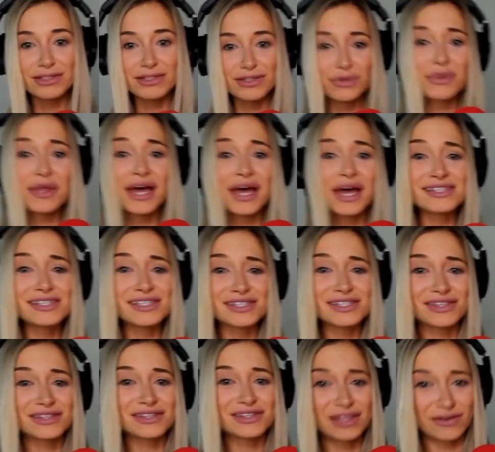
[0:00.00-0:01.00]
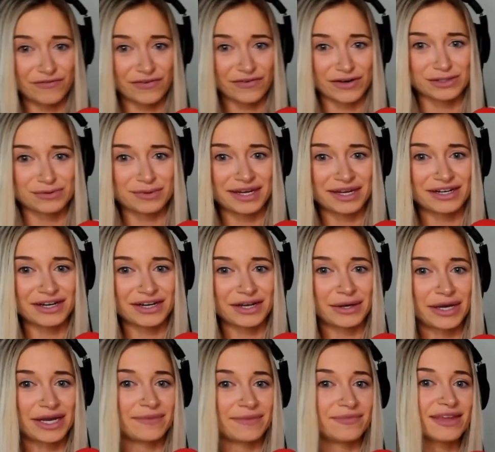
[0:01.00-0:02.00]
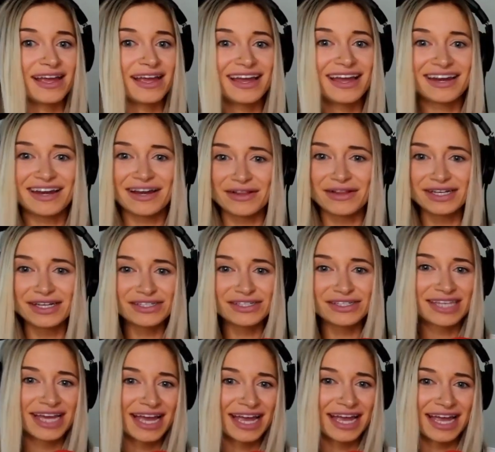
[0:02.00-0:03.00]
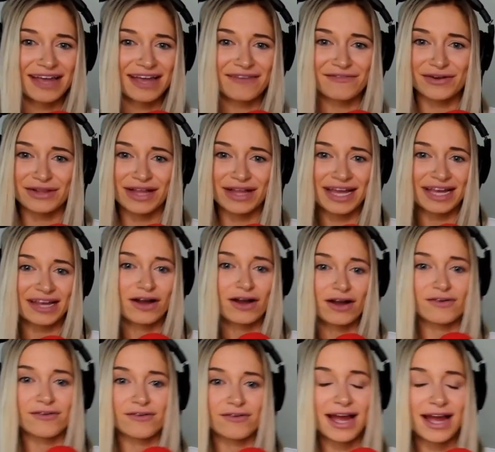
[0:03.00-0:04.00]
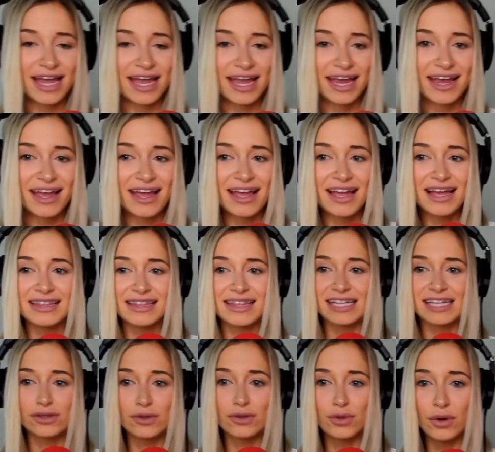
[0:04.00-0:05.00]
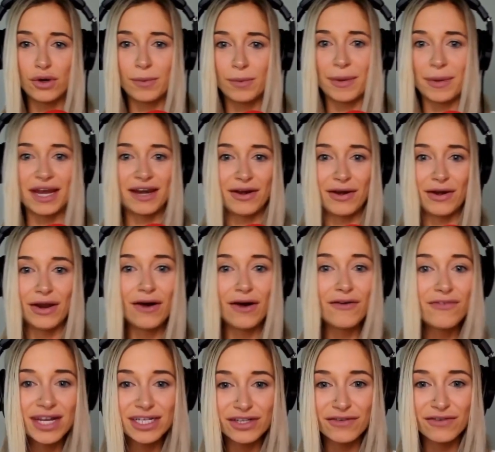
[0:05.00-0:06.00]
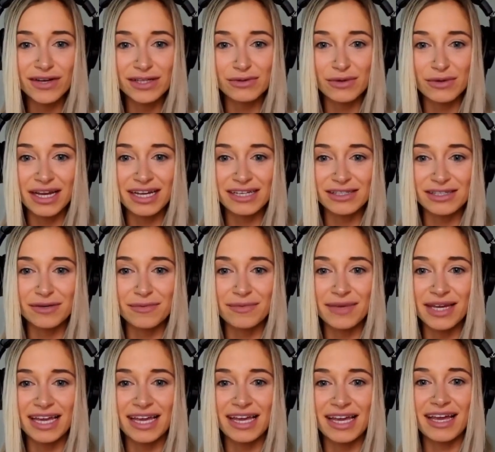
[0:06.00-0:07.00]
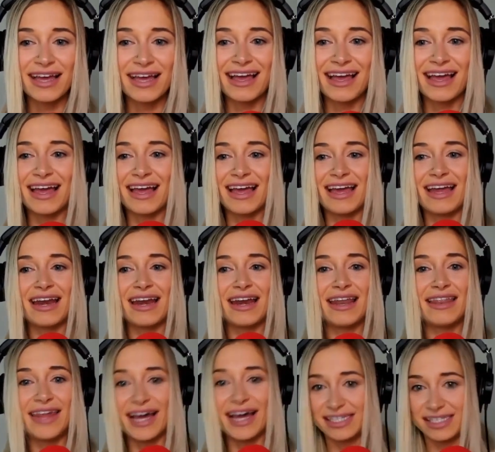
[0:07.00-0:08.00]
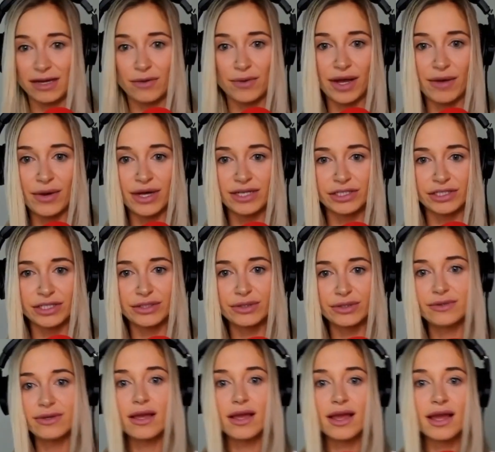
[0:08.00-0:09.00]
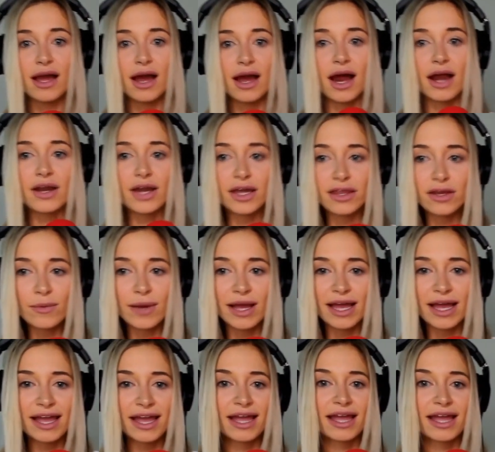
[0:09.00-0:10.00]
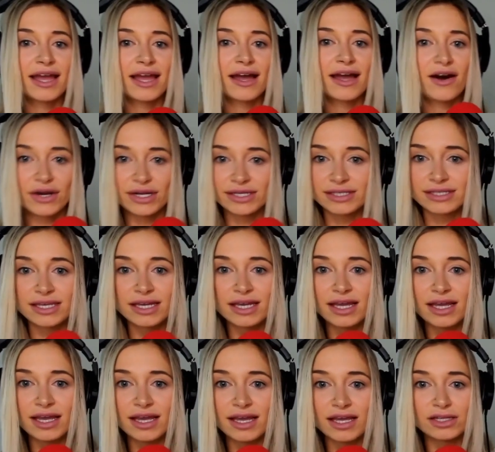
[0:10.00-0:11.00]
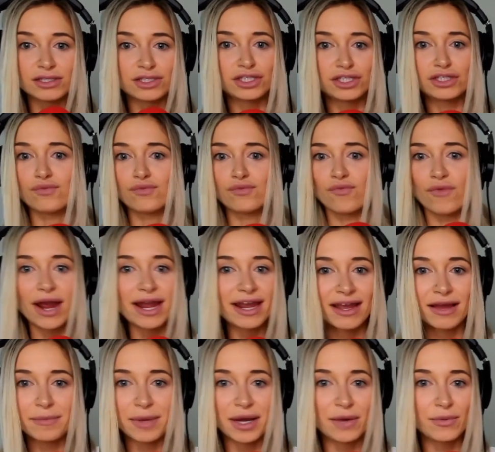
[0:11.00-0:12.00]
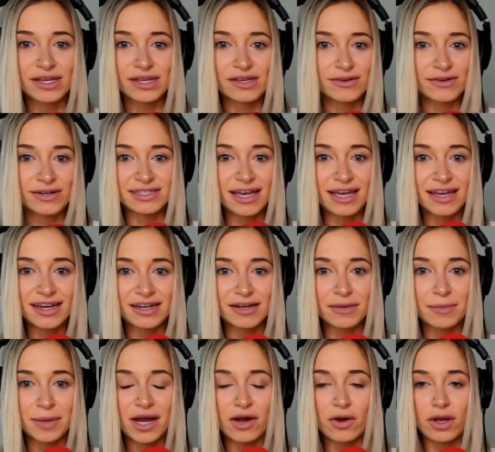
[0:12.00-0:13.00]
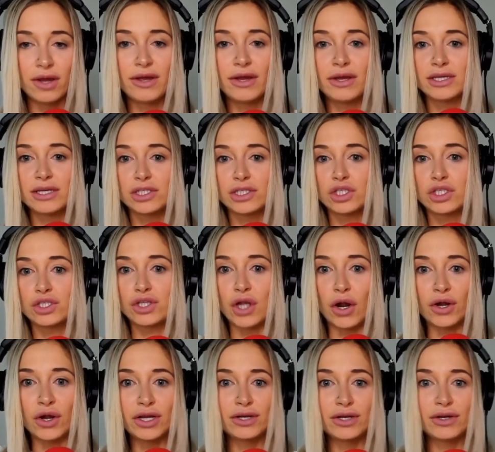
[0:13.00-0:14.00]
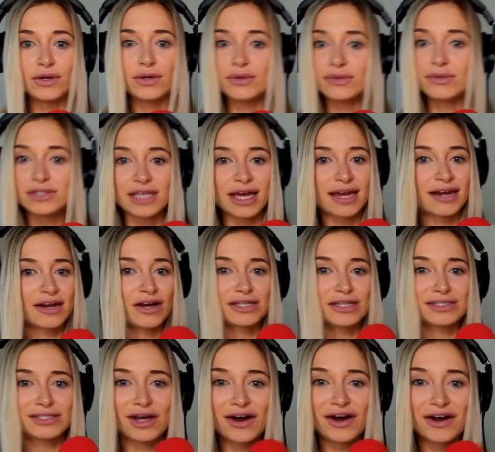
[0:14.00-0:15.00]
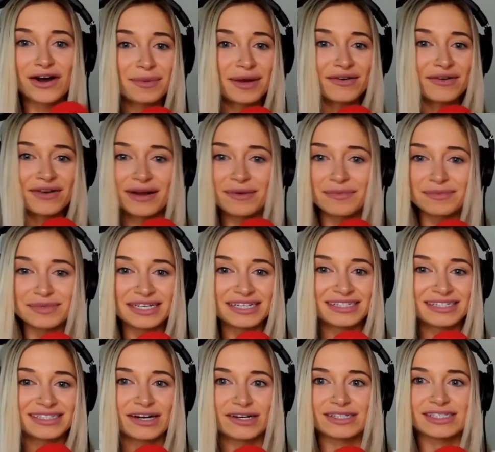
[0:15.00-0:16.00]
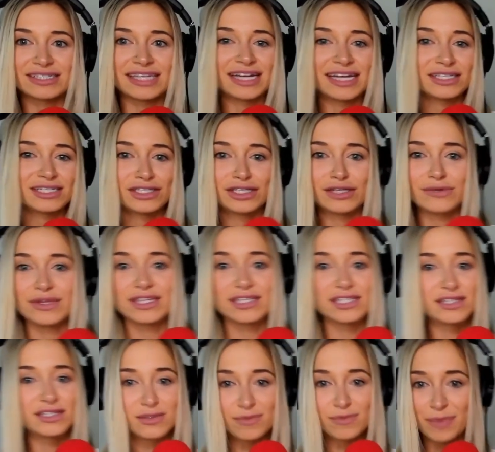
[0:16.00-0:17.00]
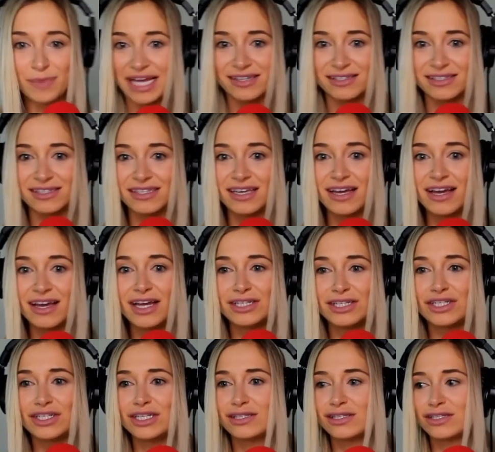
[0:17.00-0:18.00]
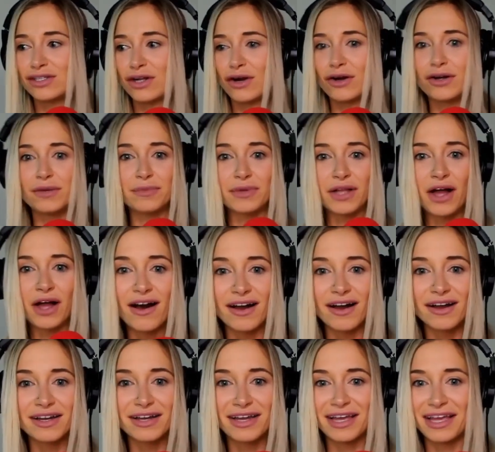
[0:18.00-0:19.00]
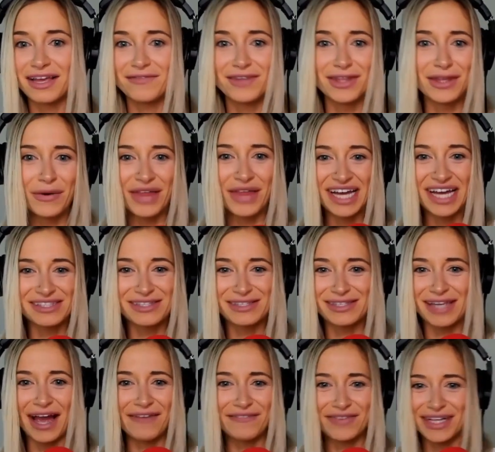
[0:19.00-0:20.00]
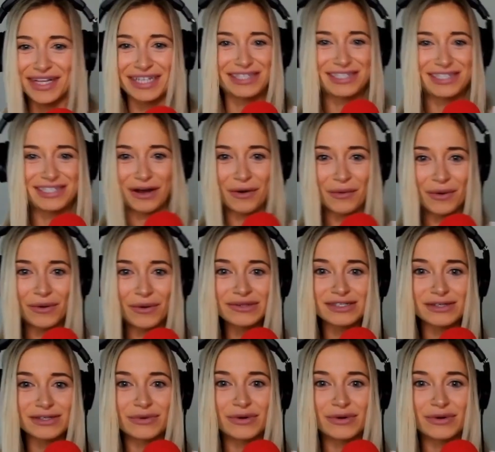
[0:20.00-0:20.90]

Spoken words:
So that's the first way to do it. Now, let's just say if you're like, all right, that's cool, but no venture funds will answer me and that's not what I want to do. Another way, honestly, just write about what you're excited about. Start a newsletter and talk about companies that are exciting to you in this space. Just start a blog, even though that's, I feel like, so old